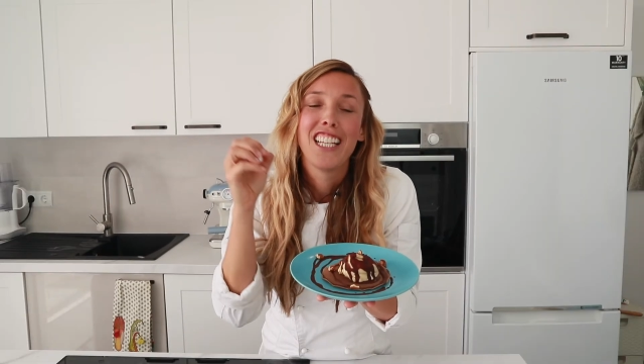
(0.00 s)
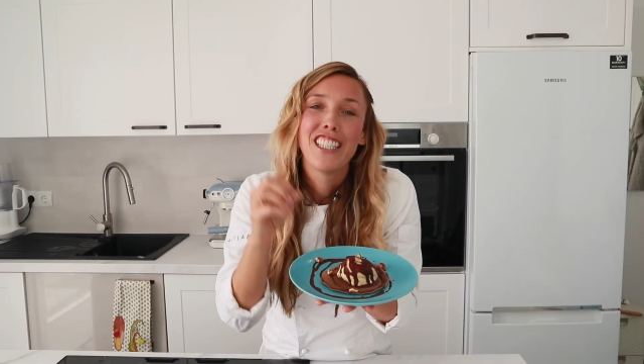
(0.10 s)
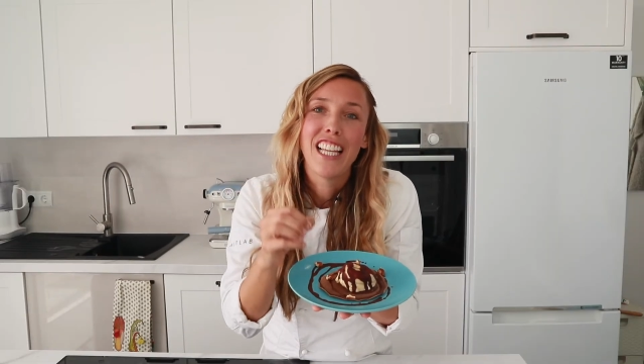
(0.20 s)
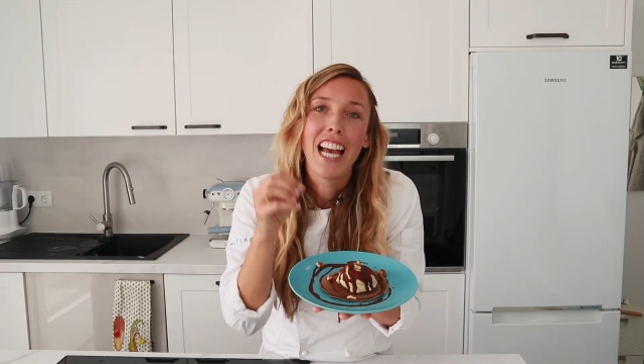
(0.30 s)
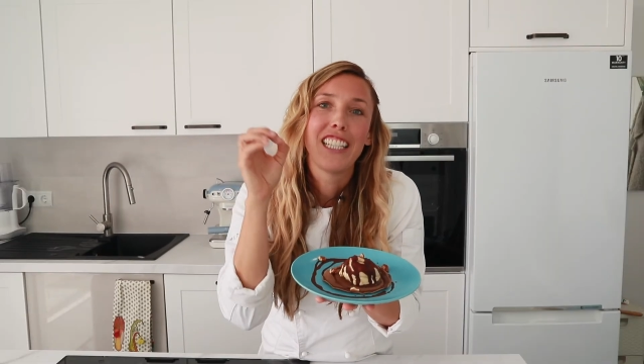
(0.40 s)

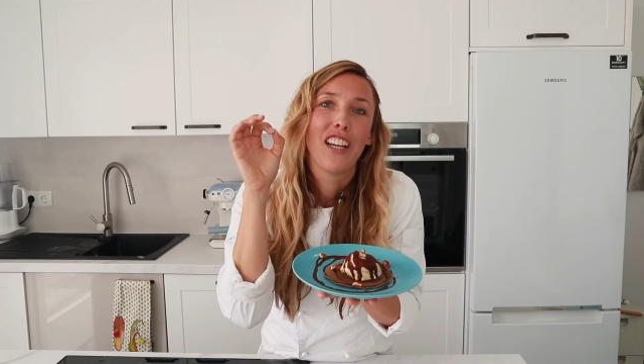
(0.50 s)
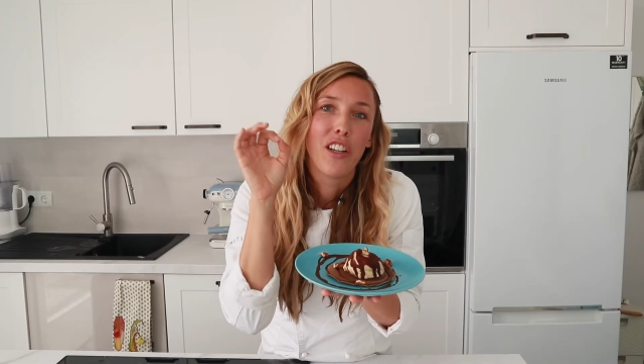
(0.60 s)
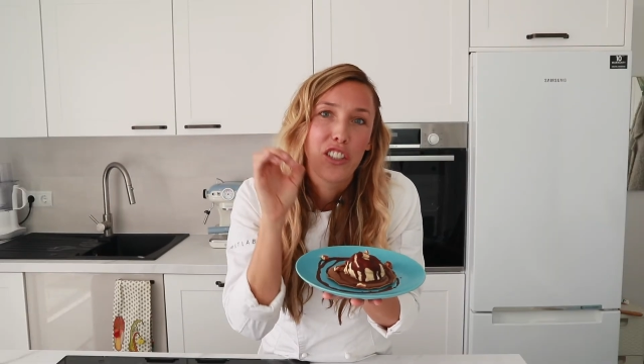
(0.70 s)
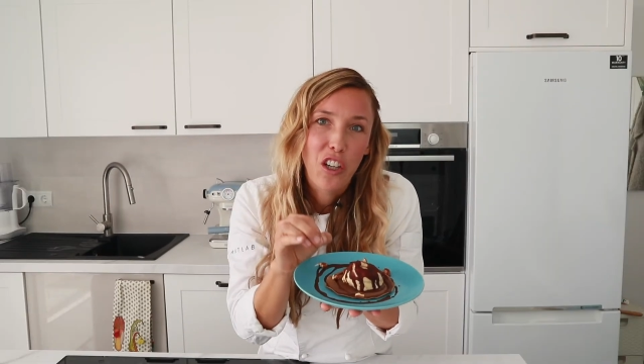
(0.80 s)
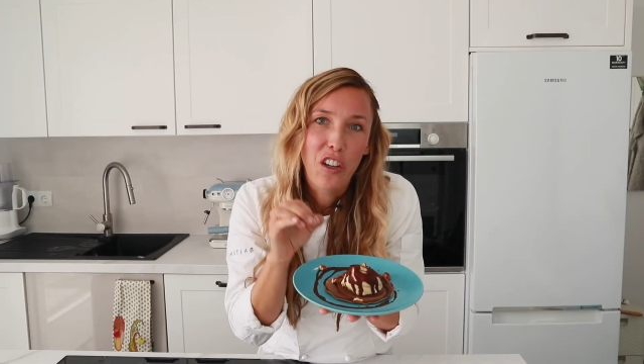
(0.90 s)
that
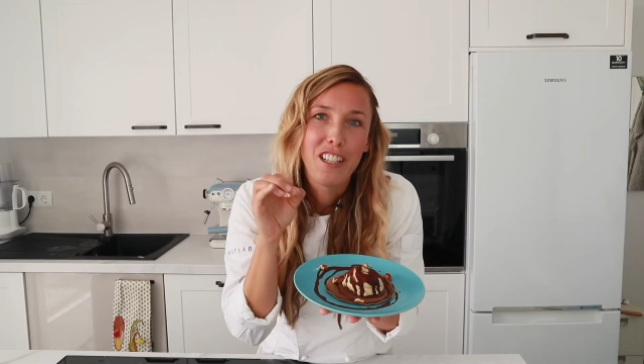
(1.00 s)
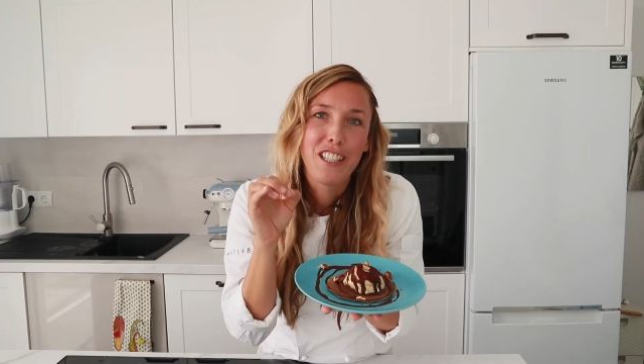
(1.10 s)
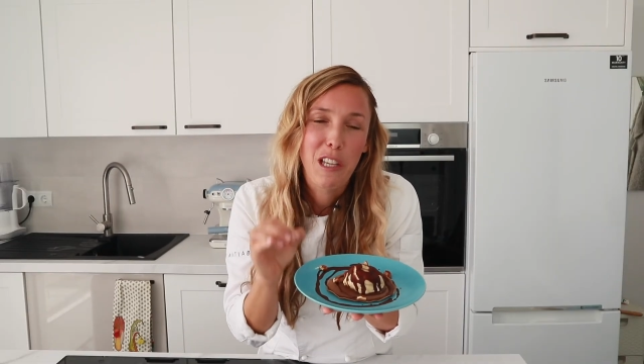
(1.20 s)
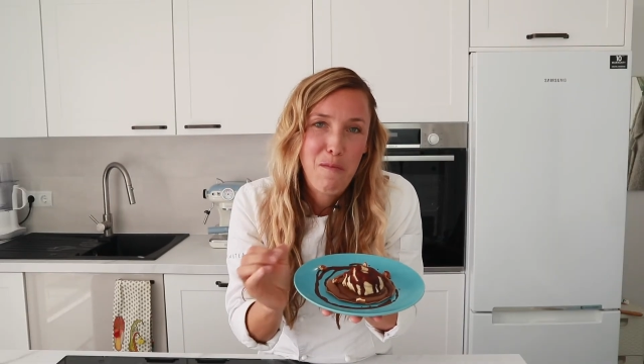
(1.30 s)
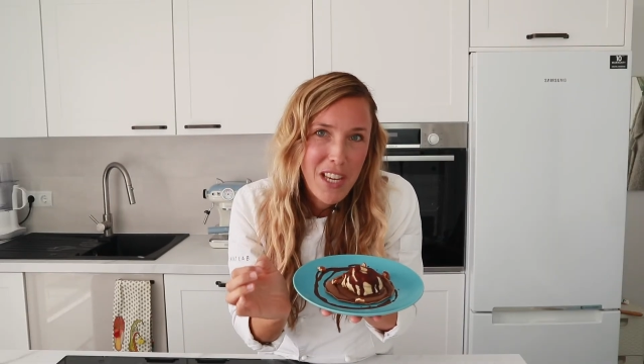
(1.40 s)
turns
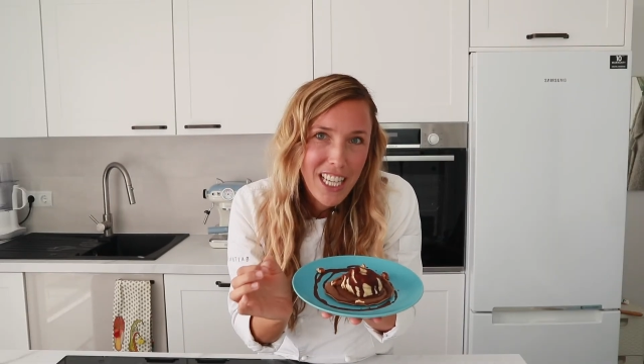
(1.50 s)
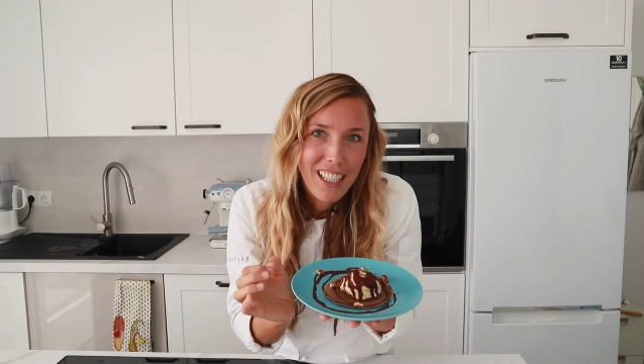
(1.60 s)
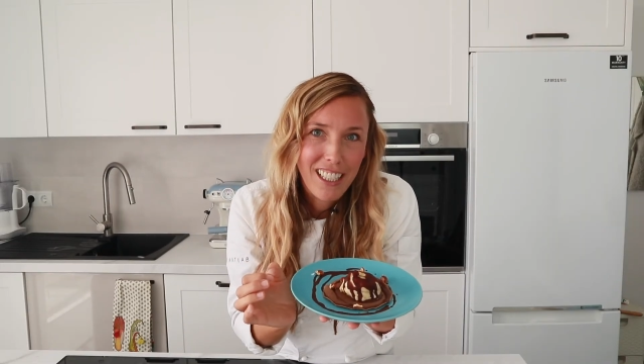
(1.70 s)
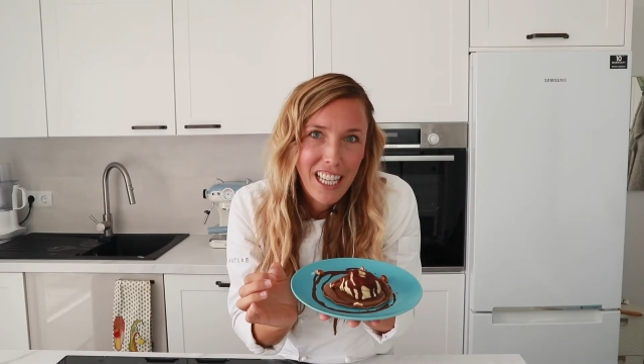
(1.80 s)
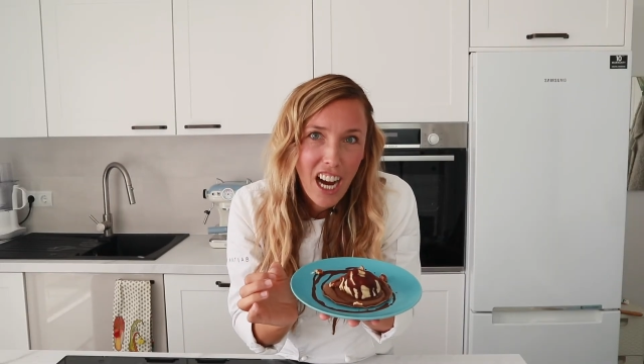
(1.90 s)

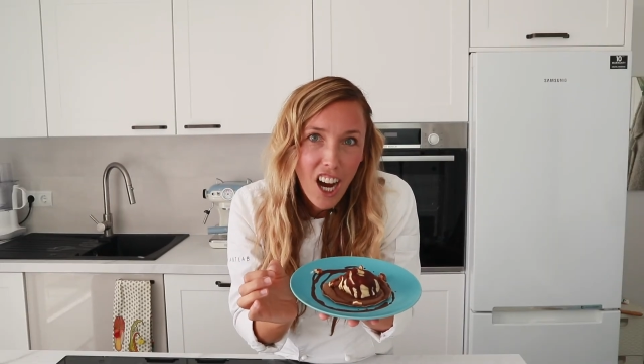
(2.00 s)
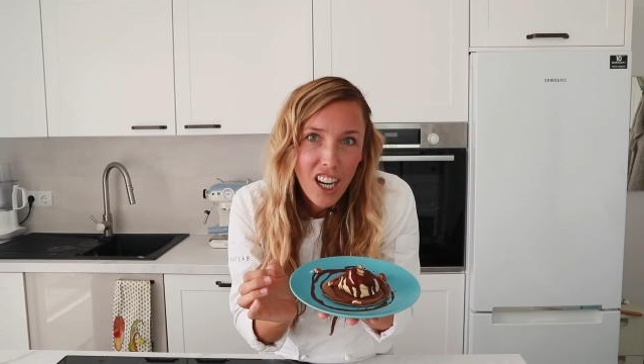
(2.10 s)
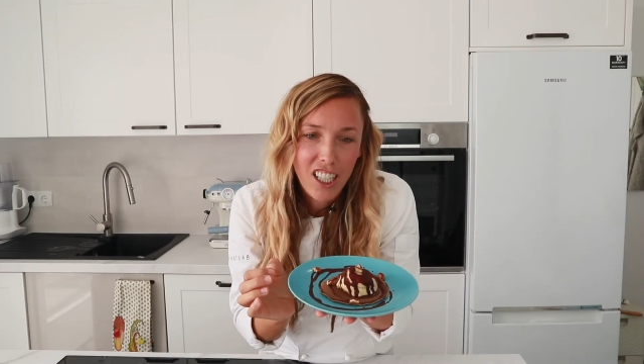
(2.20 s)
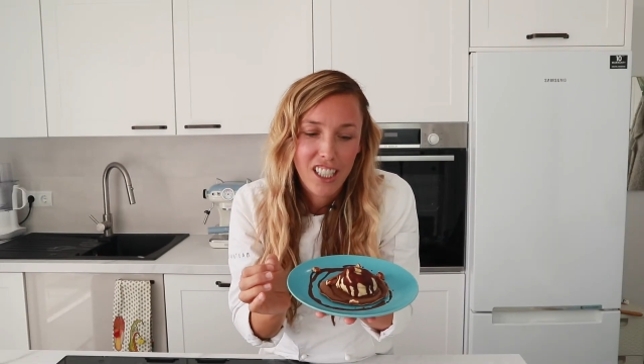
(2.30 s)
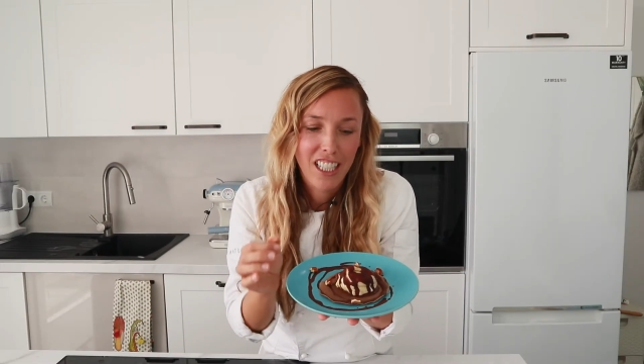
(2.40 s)
immediately
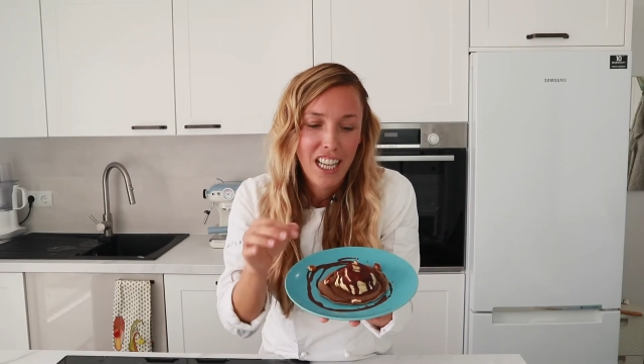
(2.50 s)
hard.